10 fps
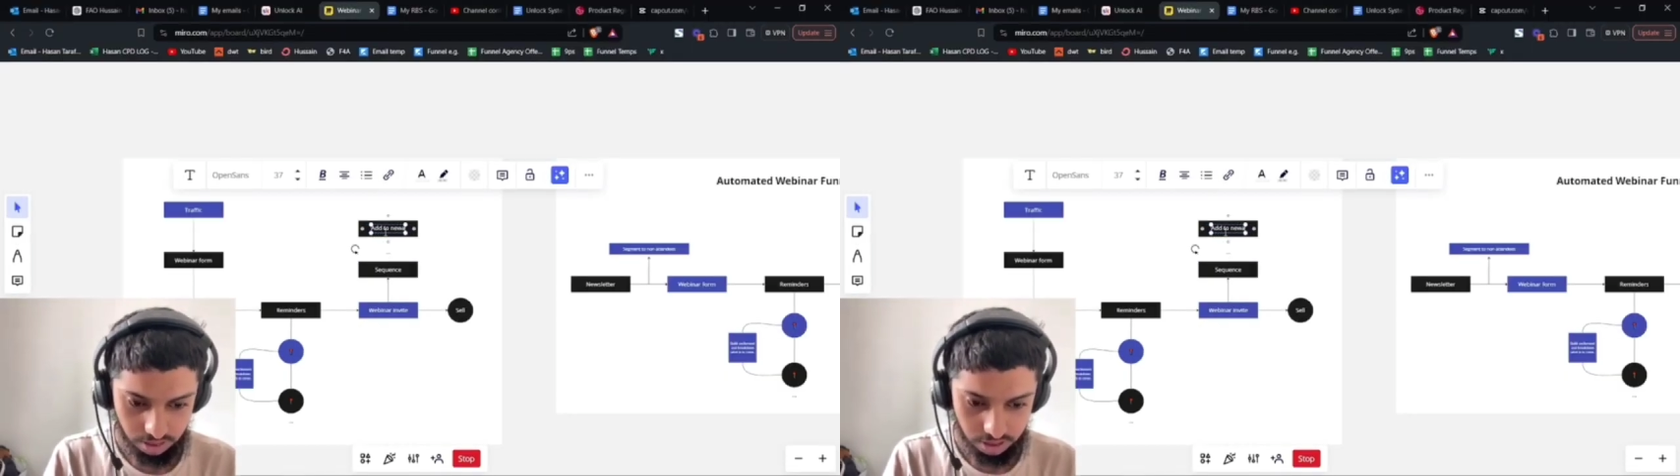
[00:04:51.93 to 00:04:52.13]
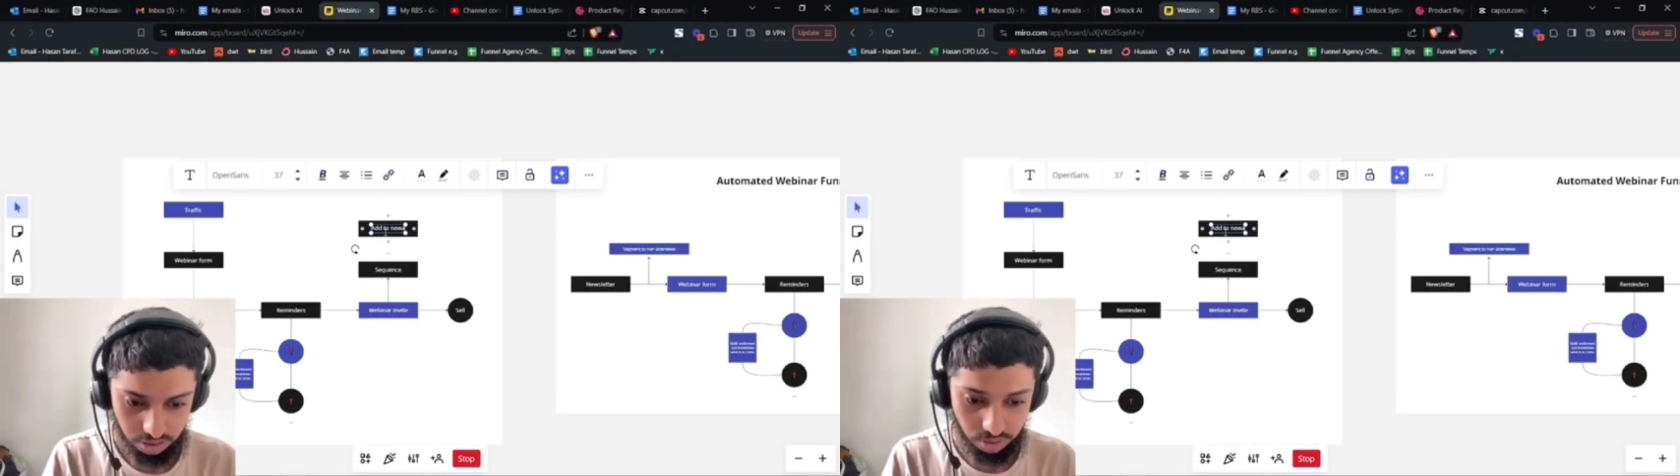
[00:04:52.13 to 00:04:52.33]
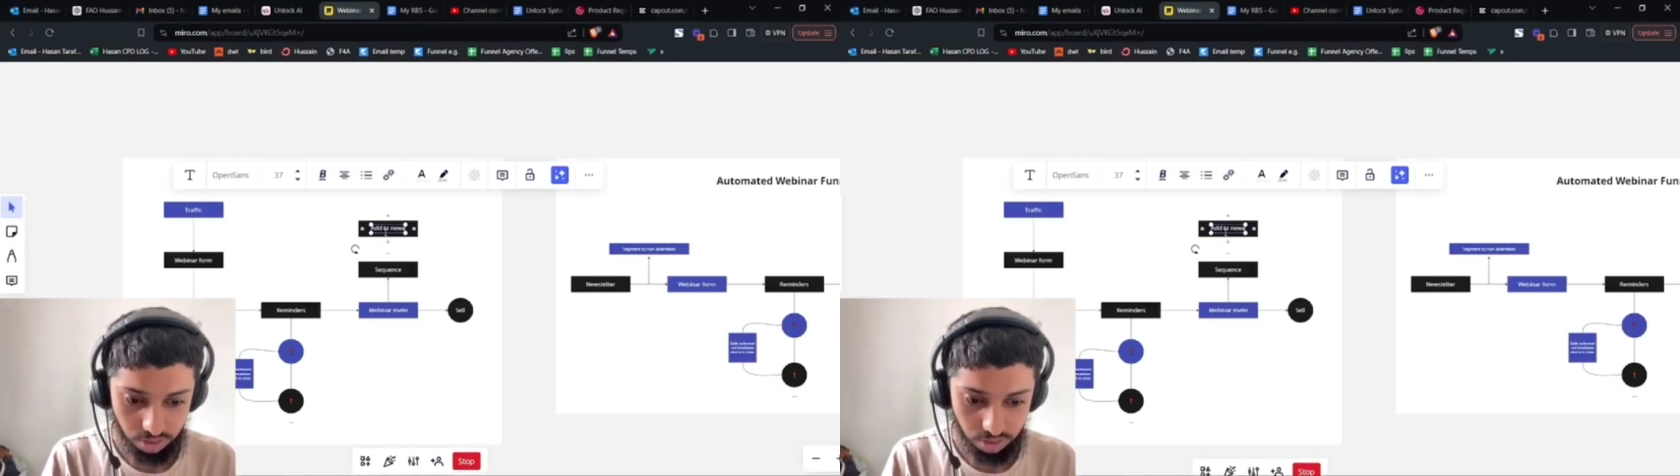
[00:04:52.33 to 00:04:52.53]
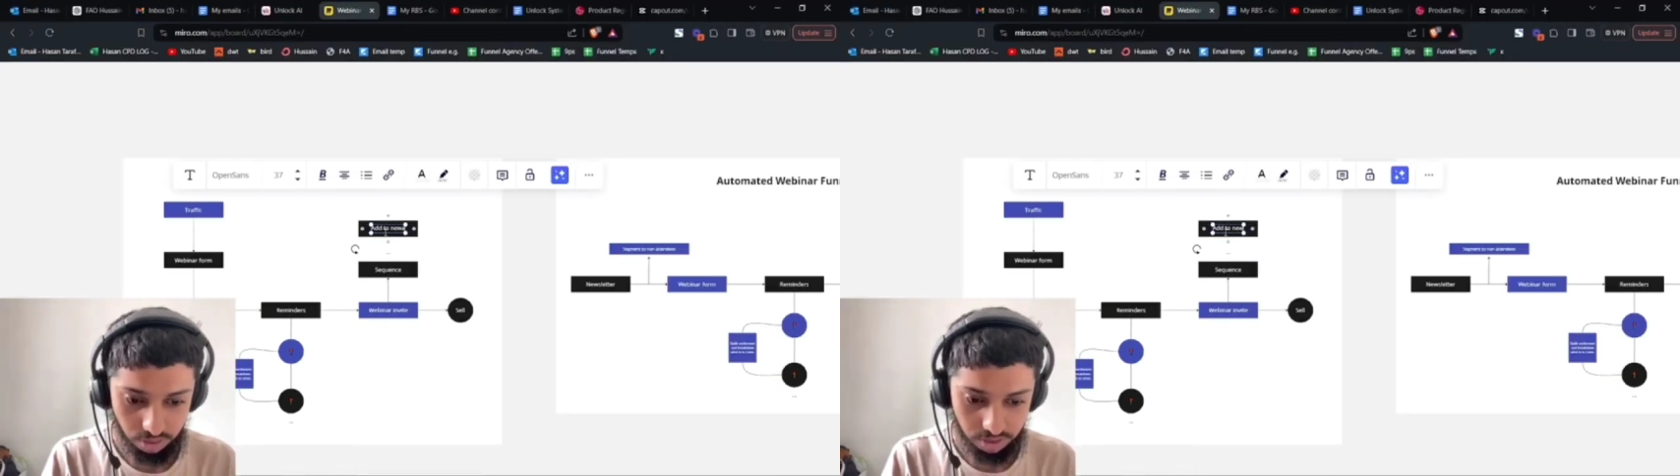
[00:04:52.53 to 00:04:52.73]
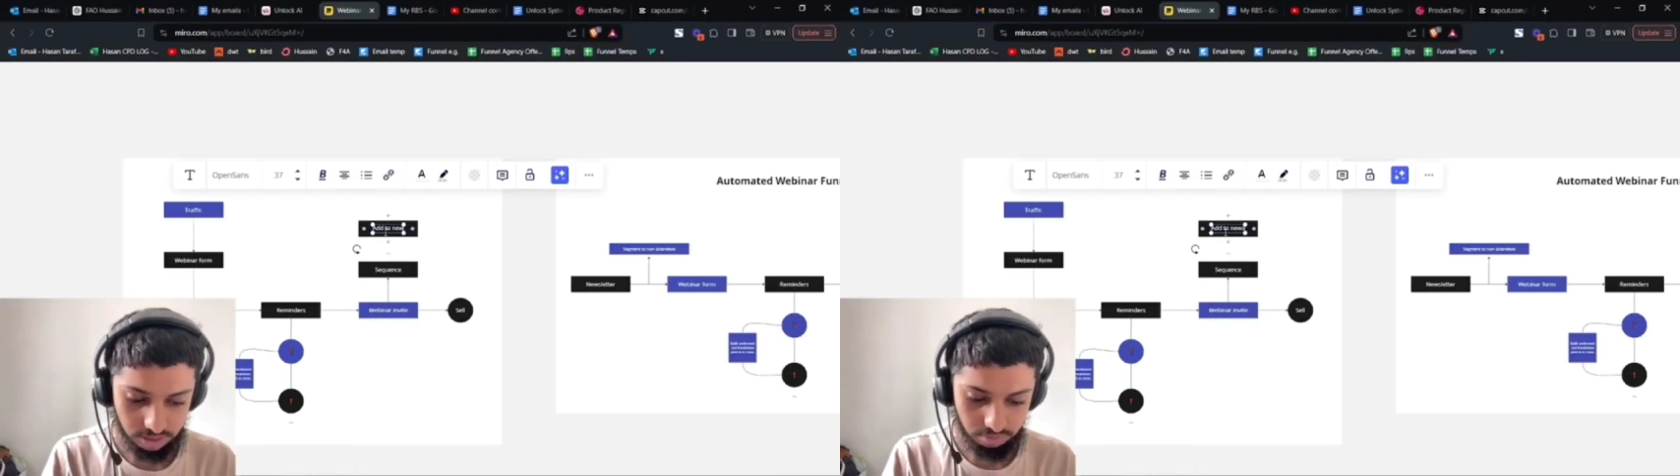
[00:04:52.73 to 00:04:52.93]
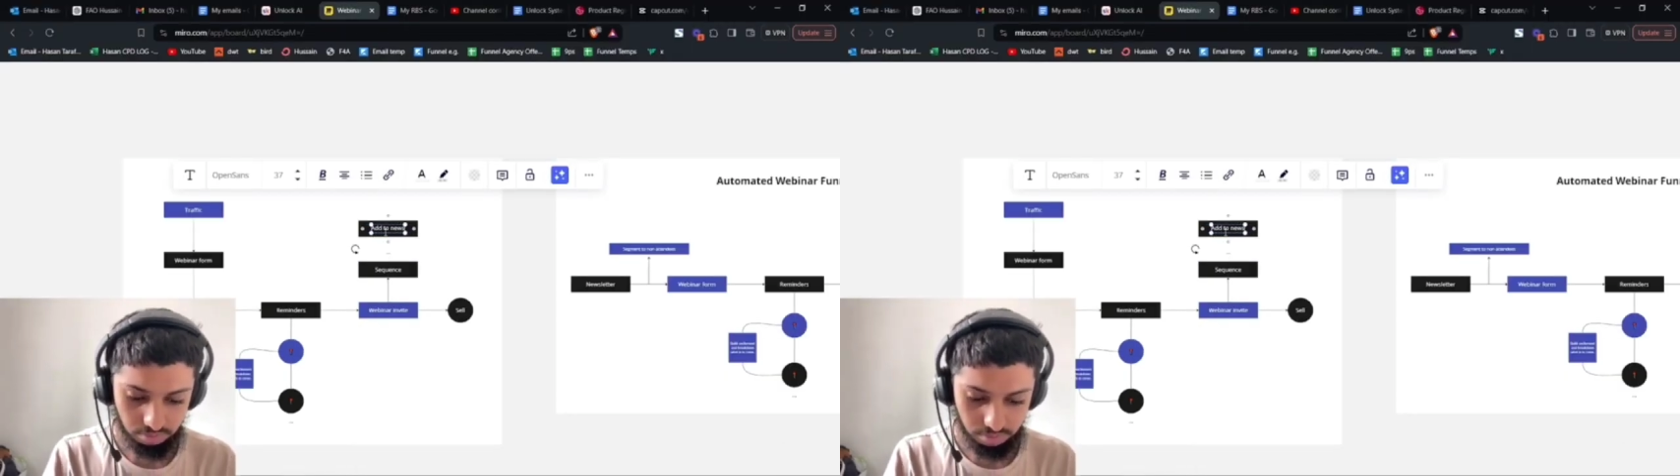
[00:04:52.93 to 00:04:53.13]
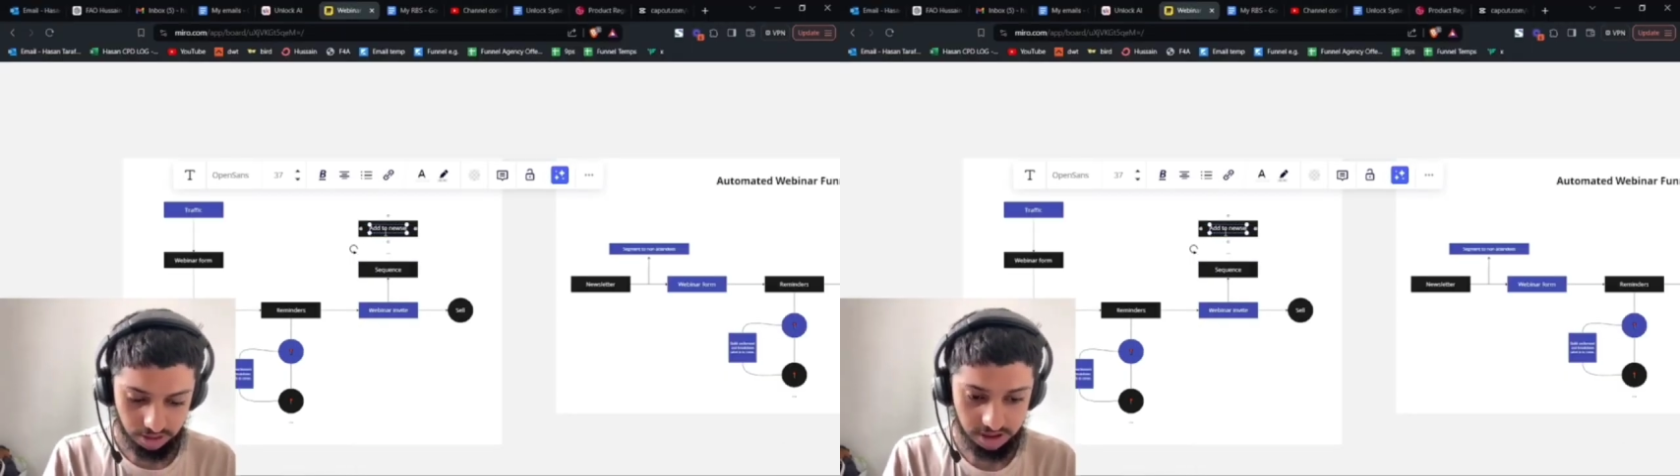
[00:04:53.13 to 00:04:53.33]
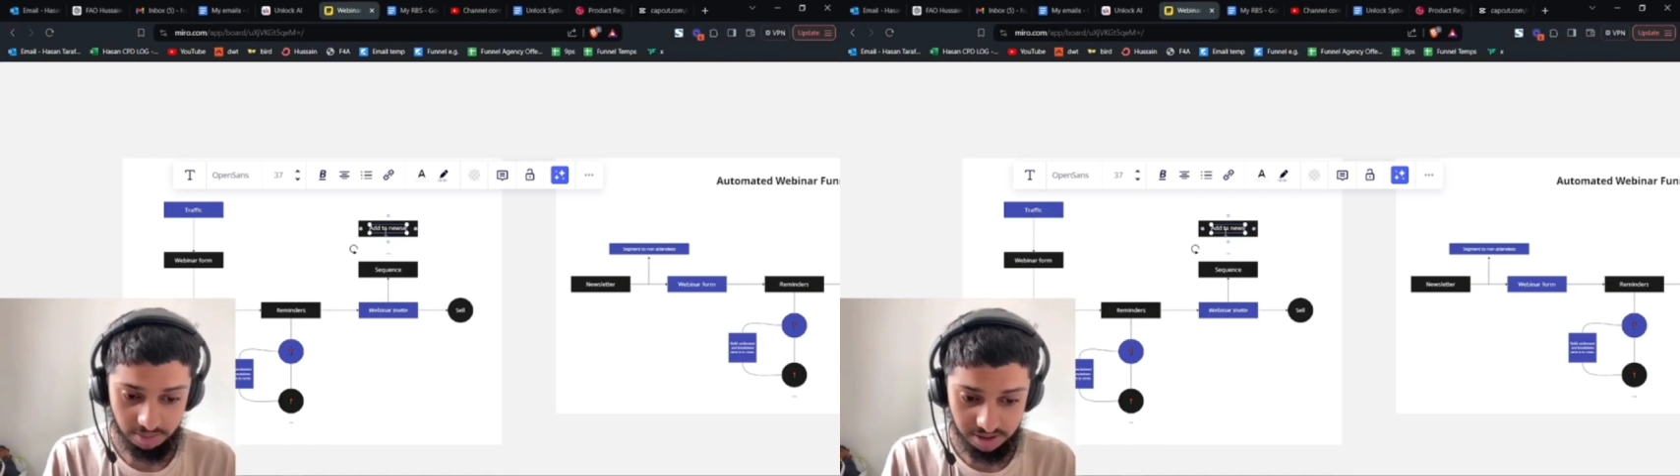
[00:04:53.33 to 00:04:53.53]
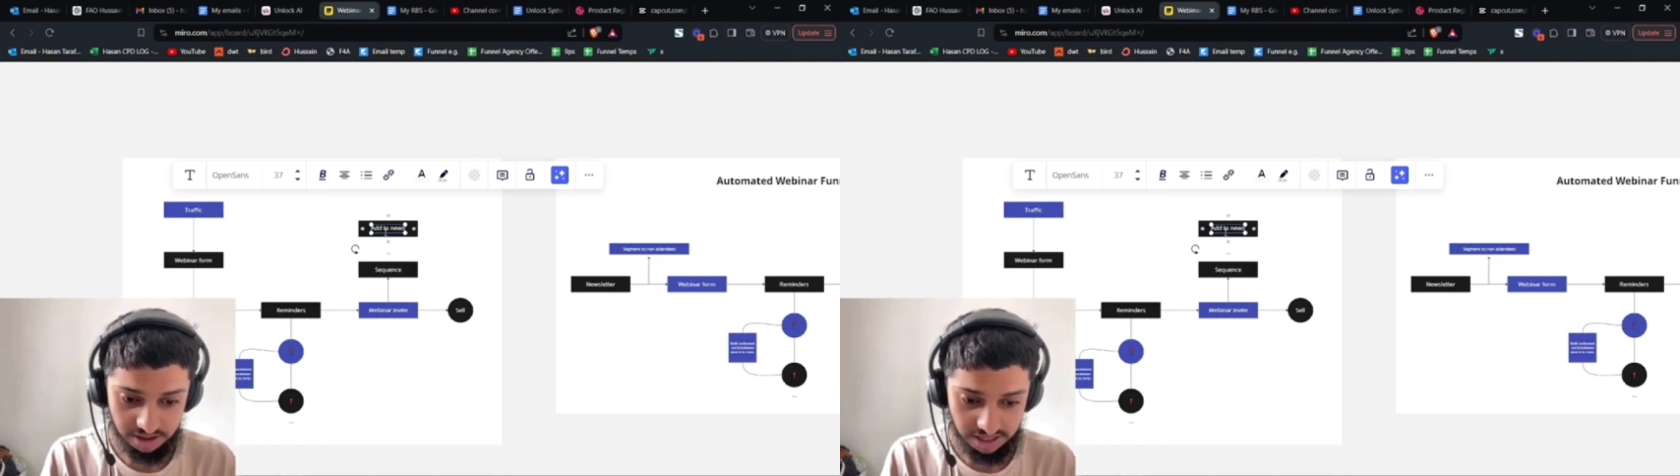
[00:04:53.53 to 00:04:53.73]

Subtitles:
So what this essentially means is